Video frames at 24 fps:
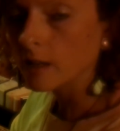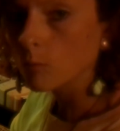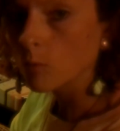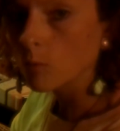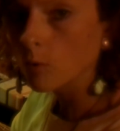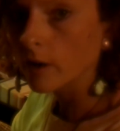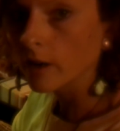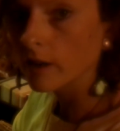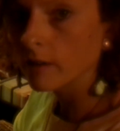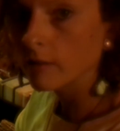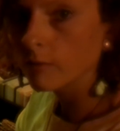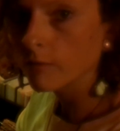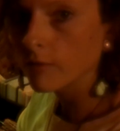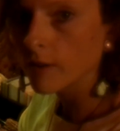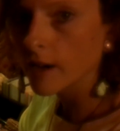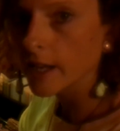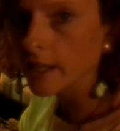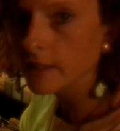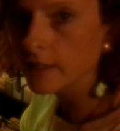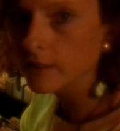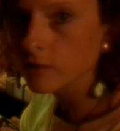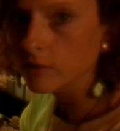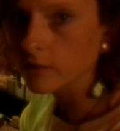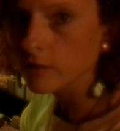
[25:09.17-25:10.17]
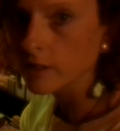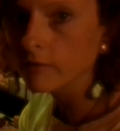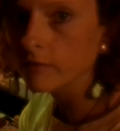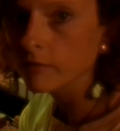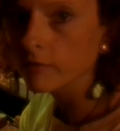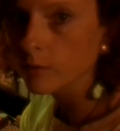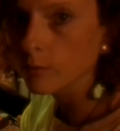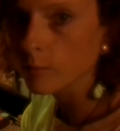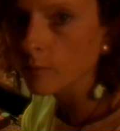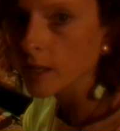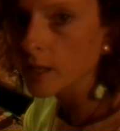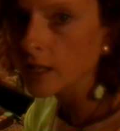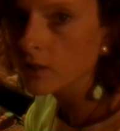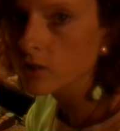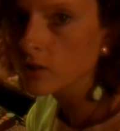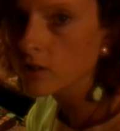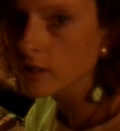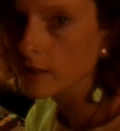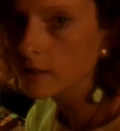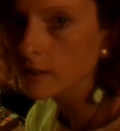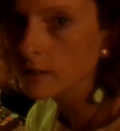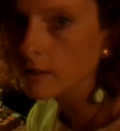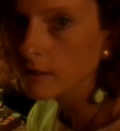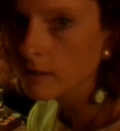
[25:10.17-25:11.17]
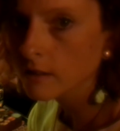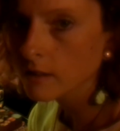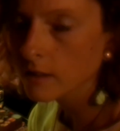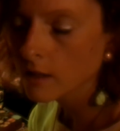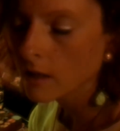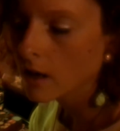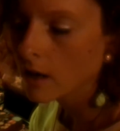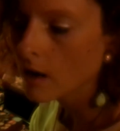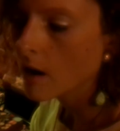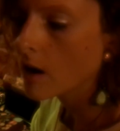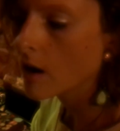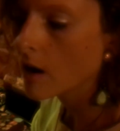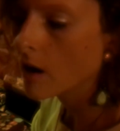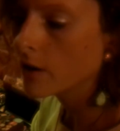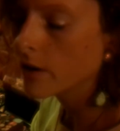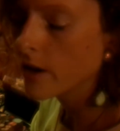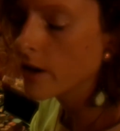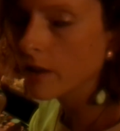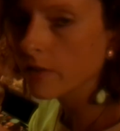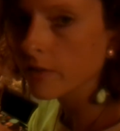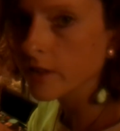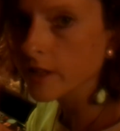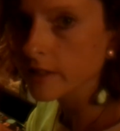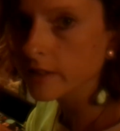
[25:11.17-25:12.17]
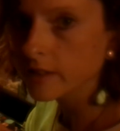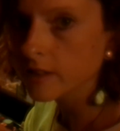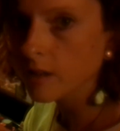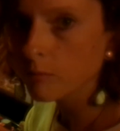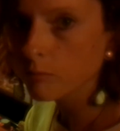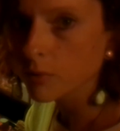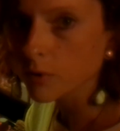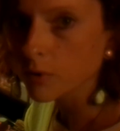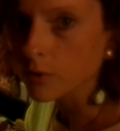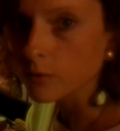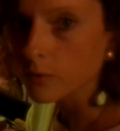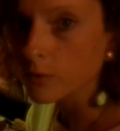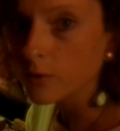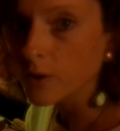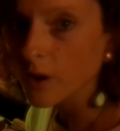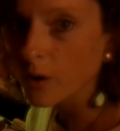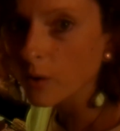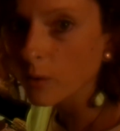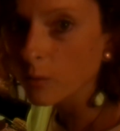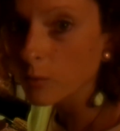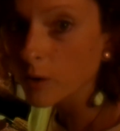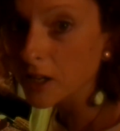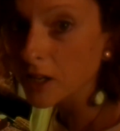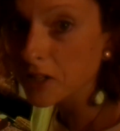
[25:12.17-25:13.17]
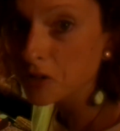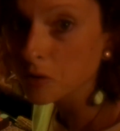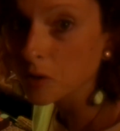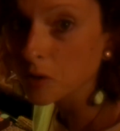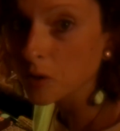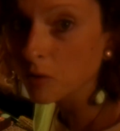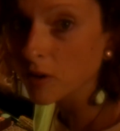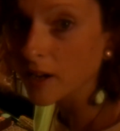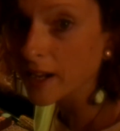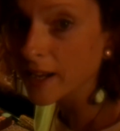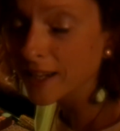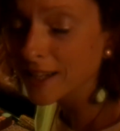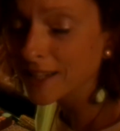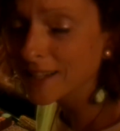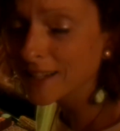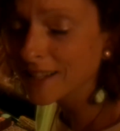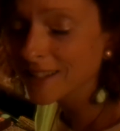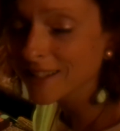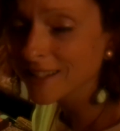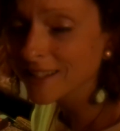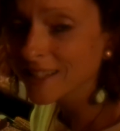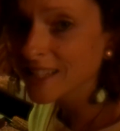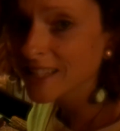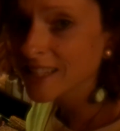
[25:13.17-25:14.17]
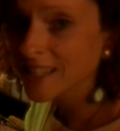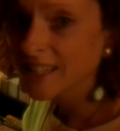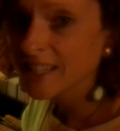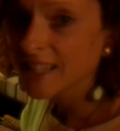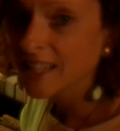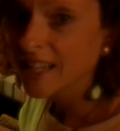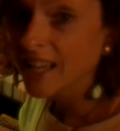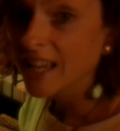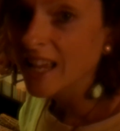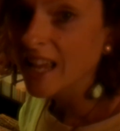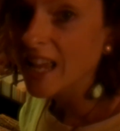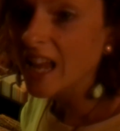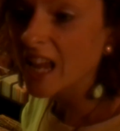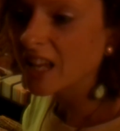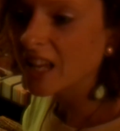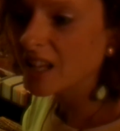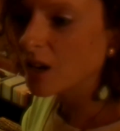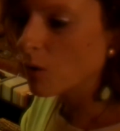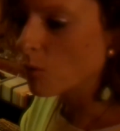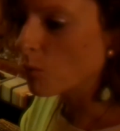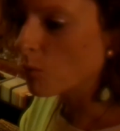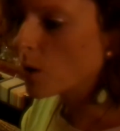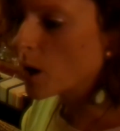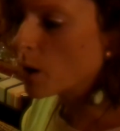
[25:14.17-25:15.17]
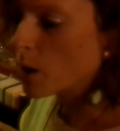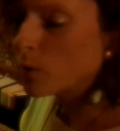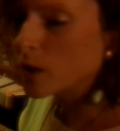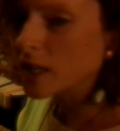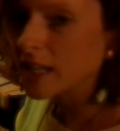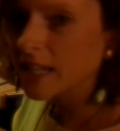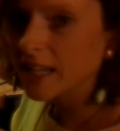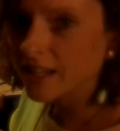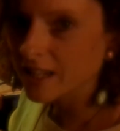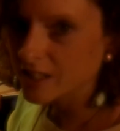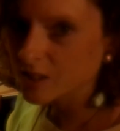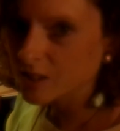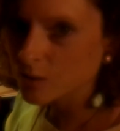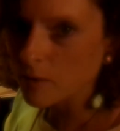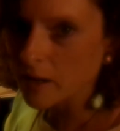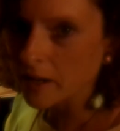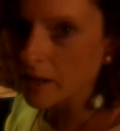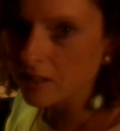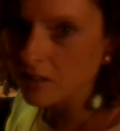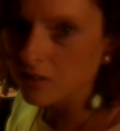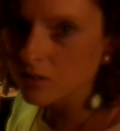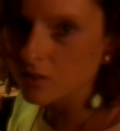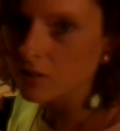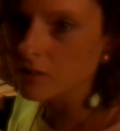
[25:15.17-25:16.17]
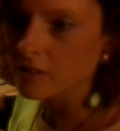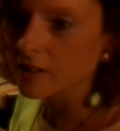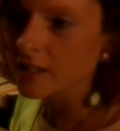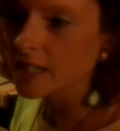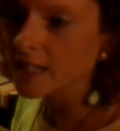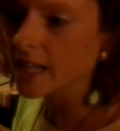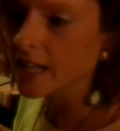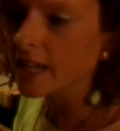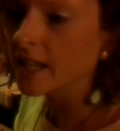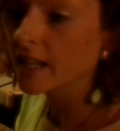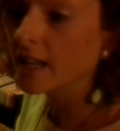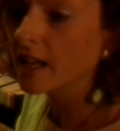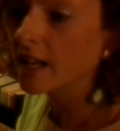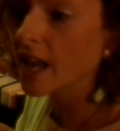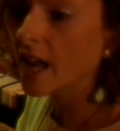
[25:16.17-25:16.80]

more advice or information on this Pluto retrograde and what we can expect during it